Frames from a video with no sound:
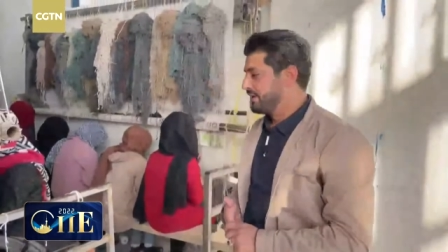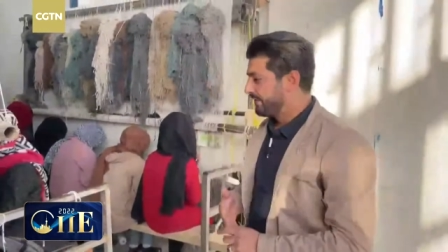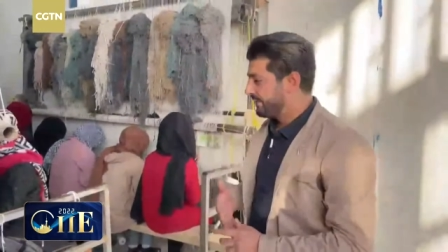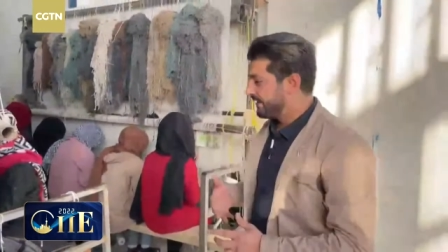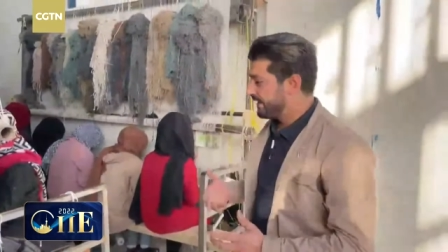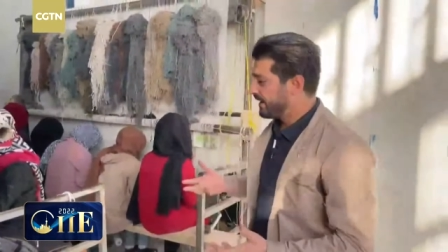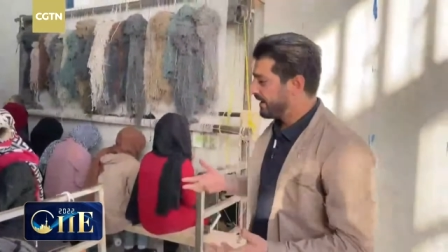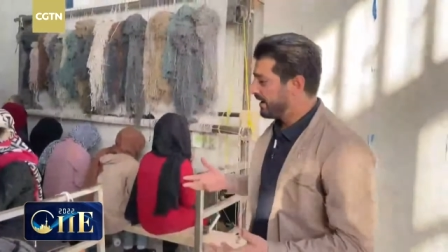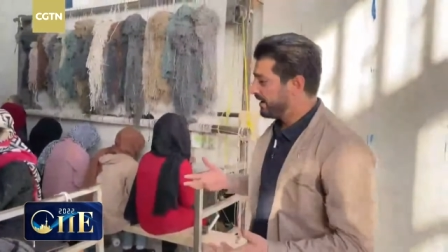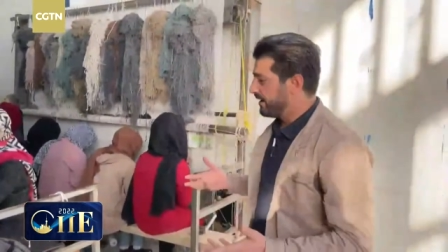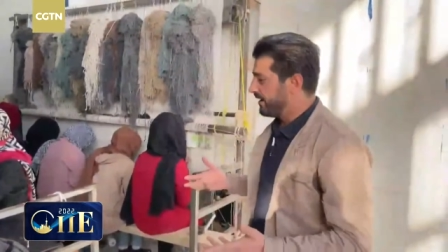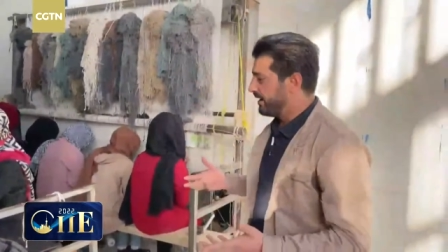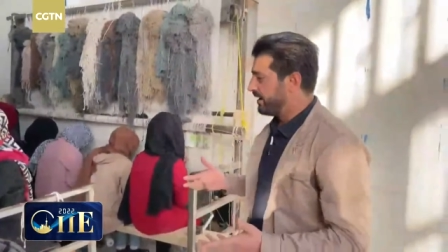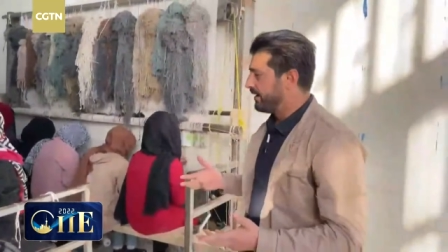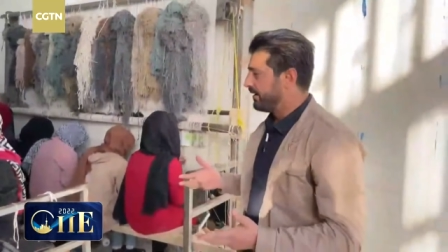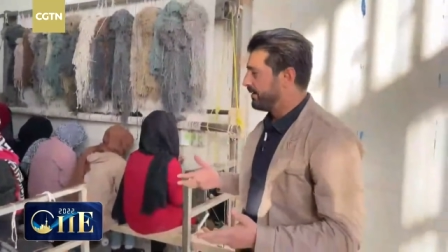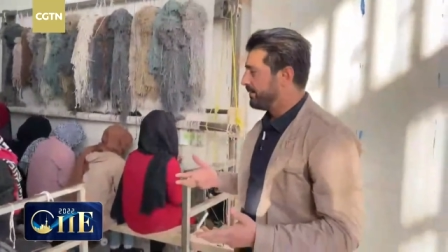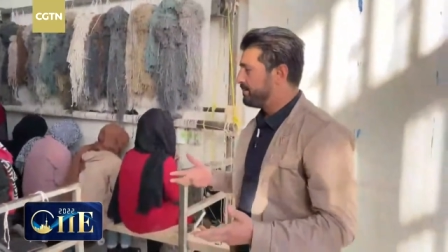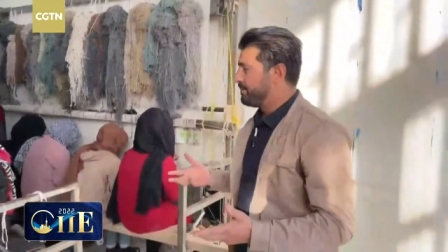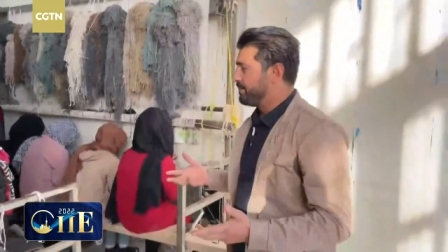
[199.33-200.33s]
They got
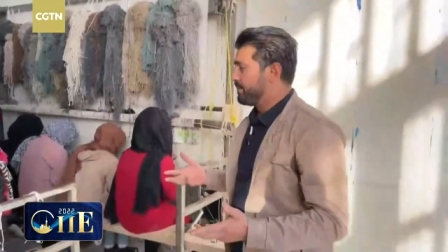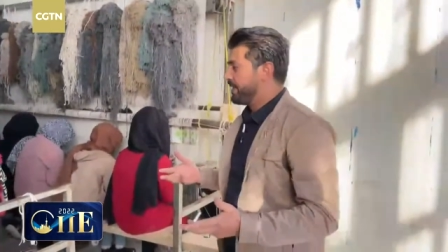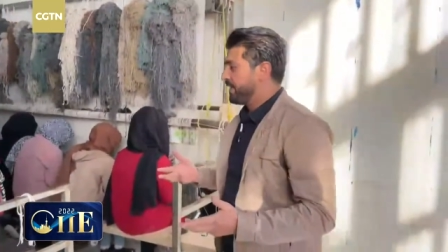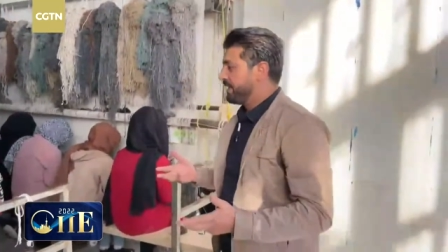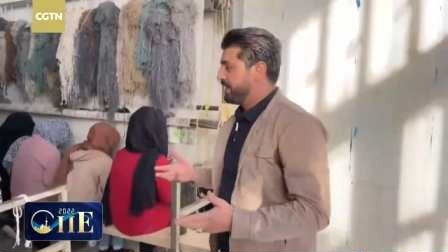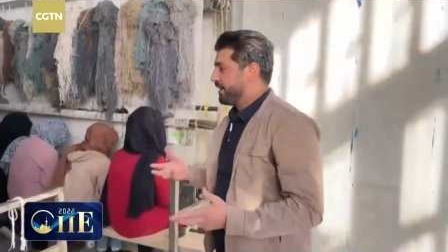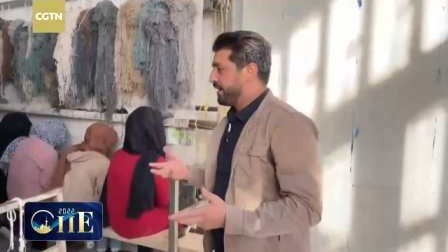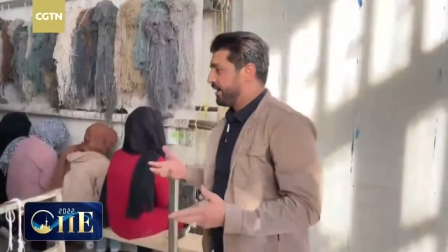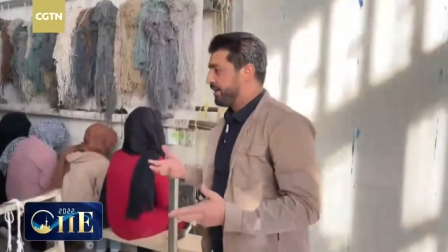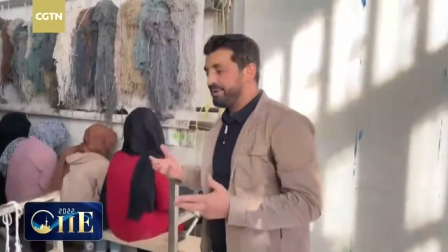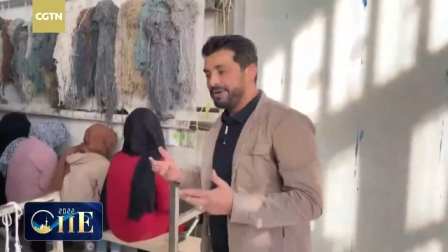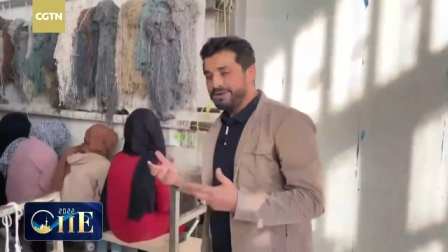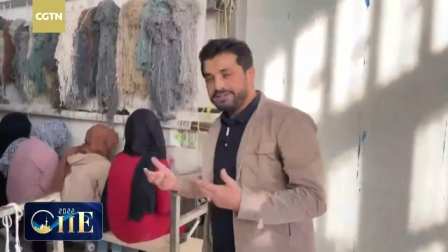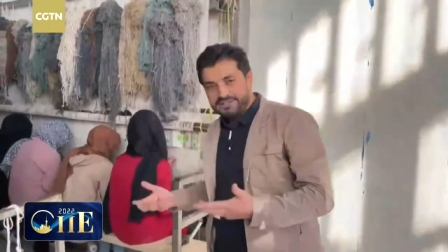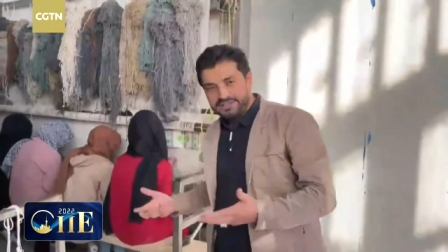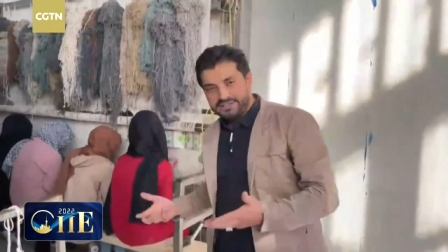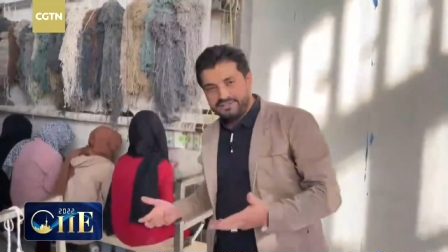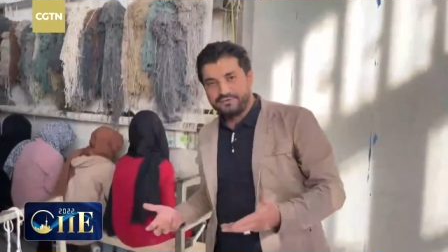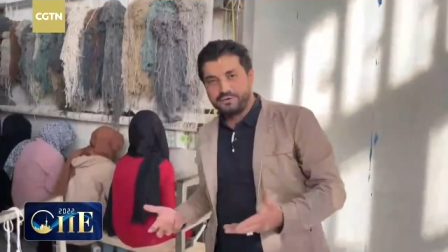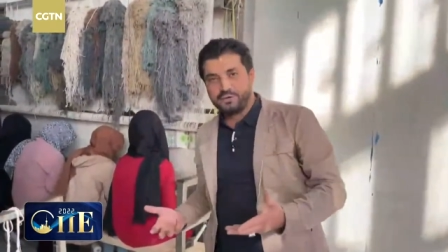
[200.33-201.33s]
uh, a
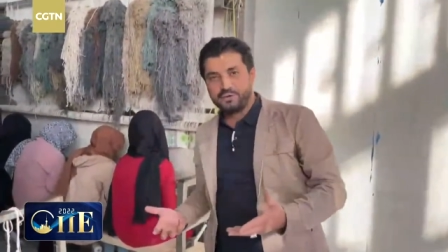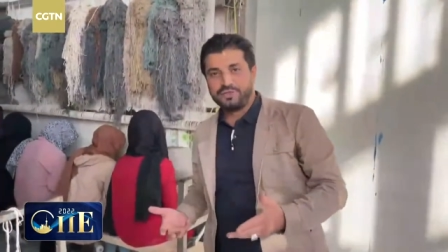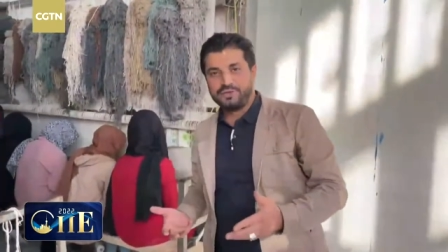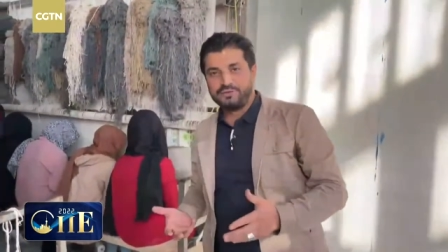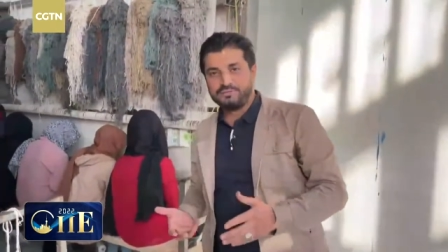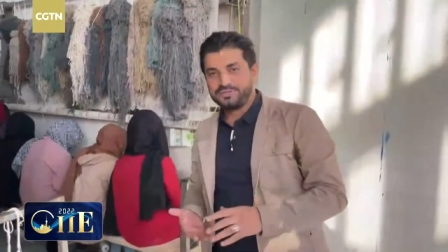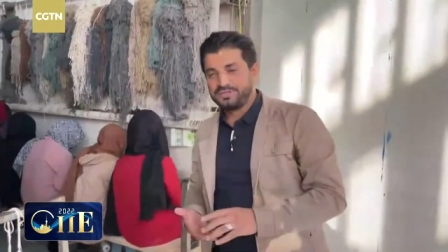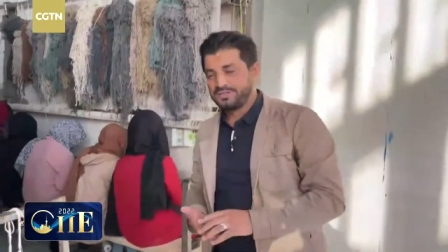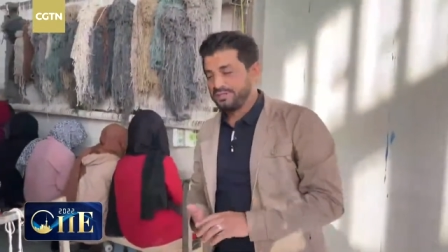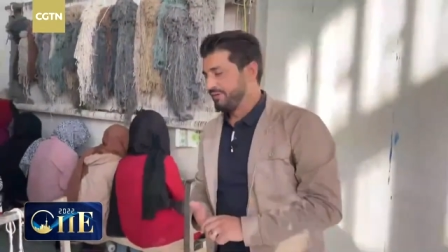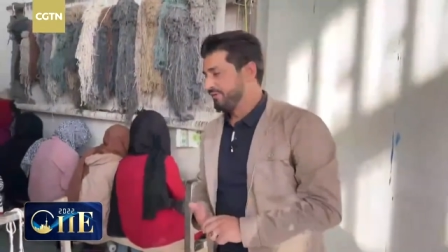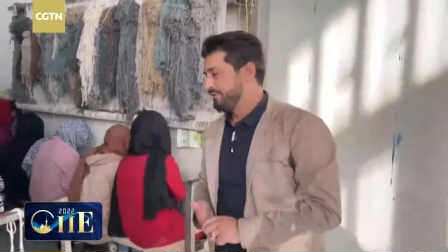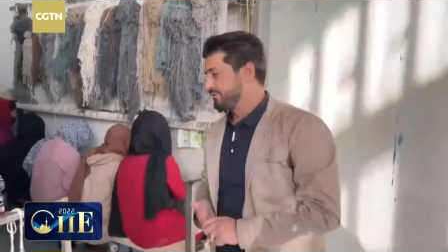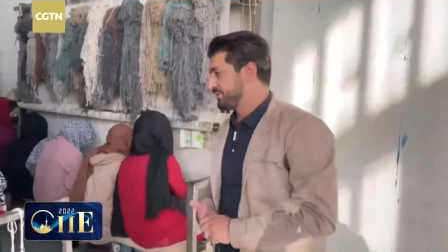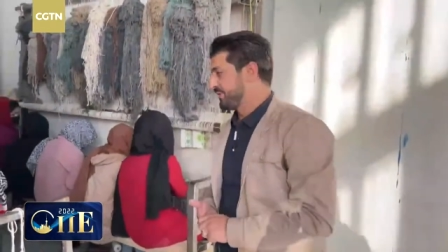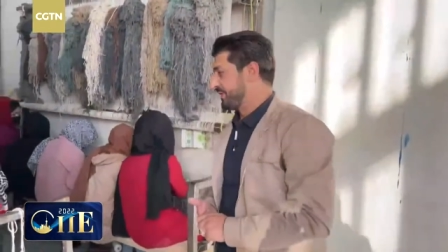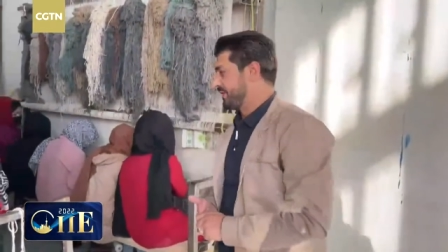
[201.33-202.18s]
business for themselves.